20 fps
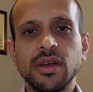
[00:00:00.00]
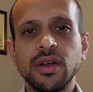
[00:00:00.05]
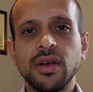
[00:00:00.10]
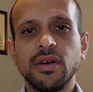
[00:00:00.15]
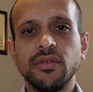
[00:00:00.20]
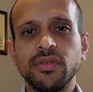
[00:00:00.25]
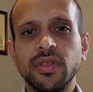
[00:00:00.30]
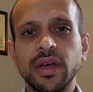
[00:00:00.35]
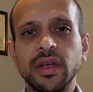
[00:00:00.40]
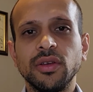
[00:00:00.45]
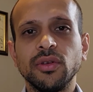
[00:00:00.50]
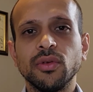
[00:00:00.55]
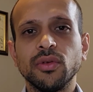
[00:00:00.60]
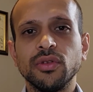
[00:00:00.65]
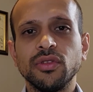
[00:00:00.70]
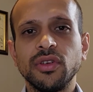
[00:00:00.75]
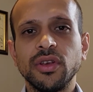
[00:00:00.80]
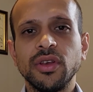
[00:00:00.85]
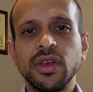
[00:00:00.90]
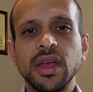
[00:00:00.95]
of that
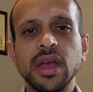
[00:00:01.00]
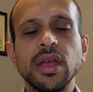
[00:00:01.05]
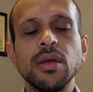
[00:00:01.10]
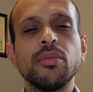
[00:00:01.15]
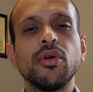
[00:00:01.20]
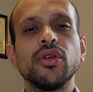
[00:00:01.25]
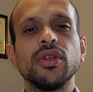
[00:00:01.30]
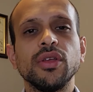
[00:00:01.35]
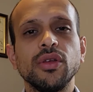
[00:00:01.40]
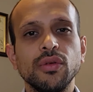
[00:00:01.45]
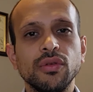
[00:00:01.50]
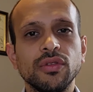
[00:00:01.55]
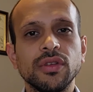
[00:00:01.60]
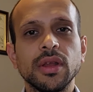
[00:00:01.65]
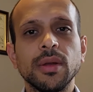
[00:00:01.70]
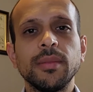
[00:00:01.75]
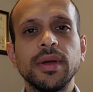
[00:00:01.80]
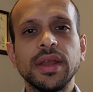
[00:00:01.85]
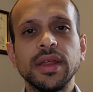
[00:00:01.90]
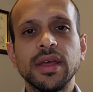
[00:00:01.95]
nausea, and you get your body used to
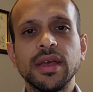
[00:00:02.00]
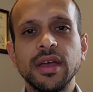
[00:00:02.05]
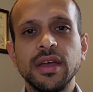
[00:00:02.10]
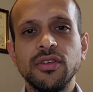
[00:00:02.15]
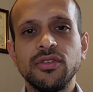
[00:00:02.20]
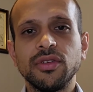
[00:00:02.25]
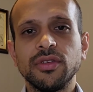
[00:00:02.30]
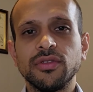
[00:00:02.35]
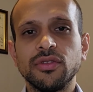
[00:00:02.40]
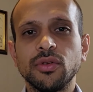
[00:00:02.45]
the medication.